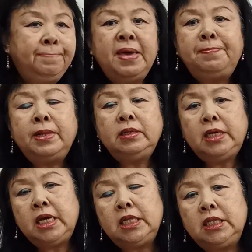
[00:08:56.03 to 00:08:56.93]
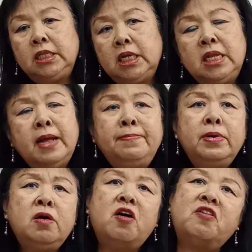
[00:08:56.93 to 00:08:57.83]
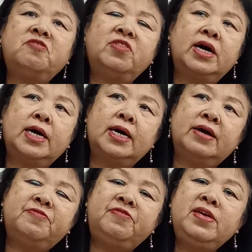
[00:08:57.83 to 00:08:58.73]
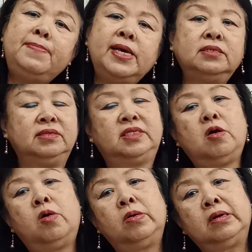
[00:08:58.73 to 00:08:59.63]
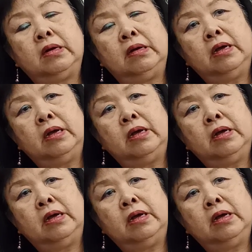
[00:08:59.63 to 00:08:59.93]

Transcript: people in, the number of females or